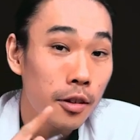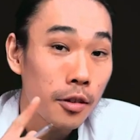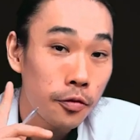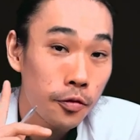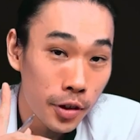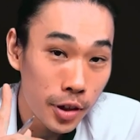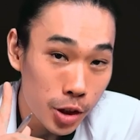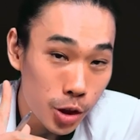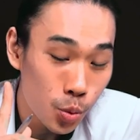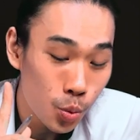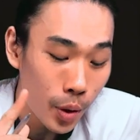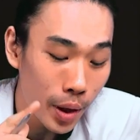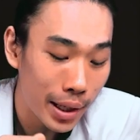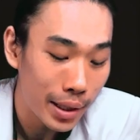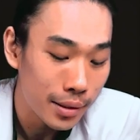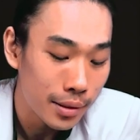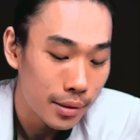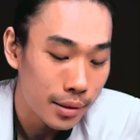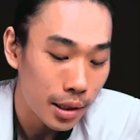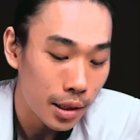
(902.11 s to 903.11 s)
First
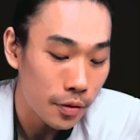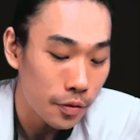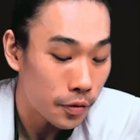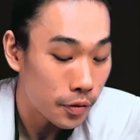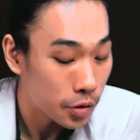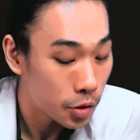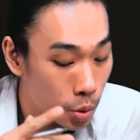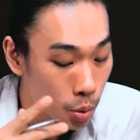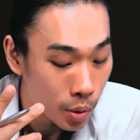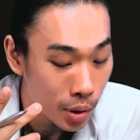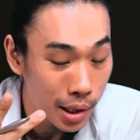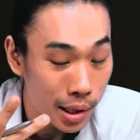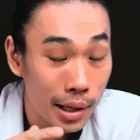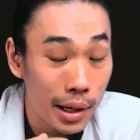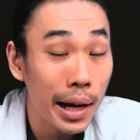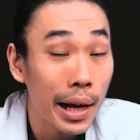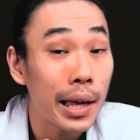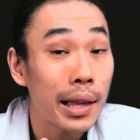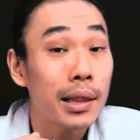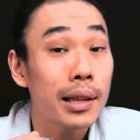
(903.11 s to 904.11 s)
one, if you
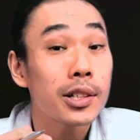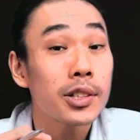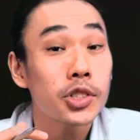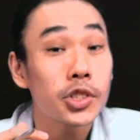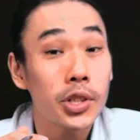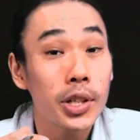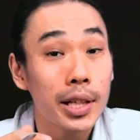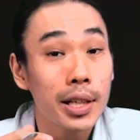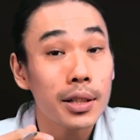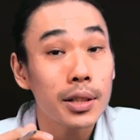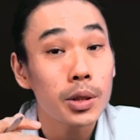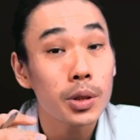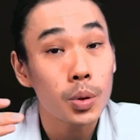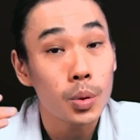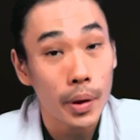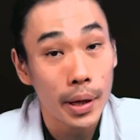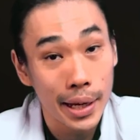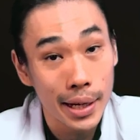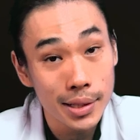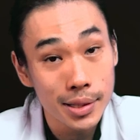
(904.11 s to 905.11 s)
are allergic
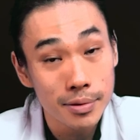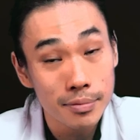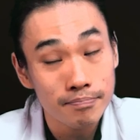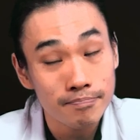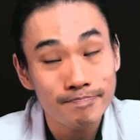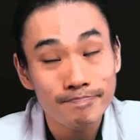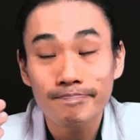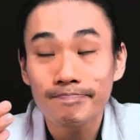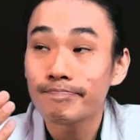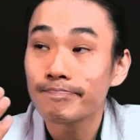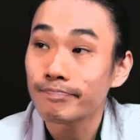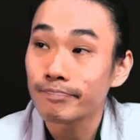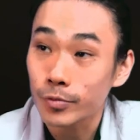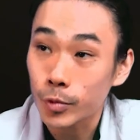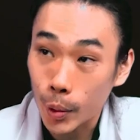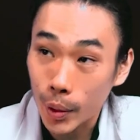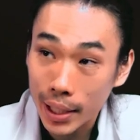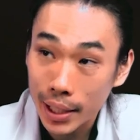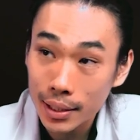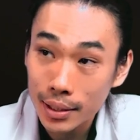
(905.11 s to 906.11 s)
to eggs,
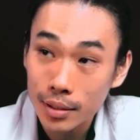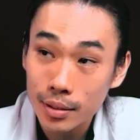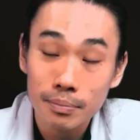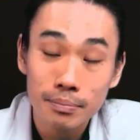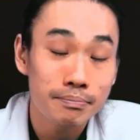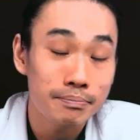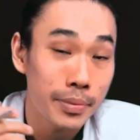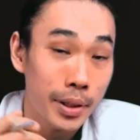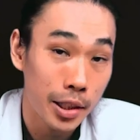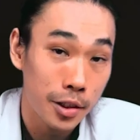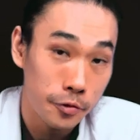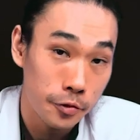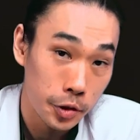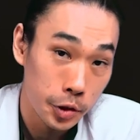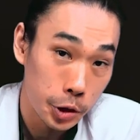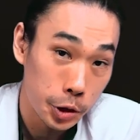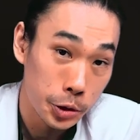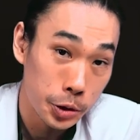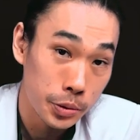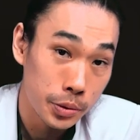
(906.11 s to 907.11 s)
well, bad for
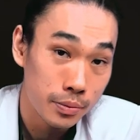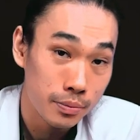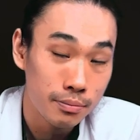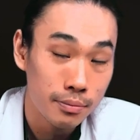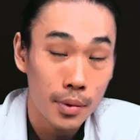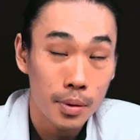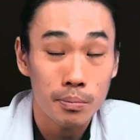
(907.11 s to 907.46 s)
you.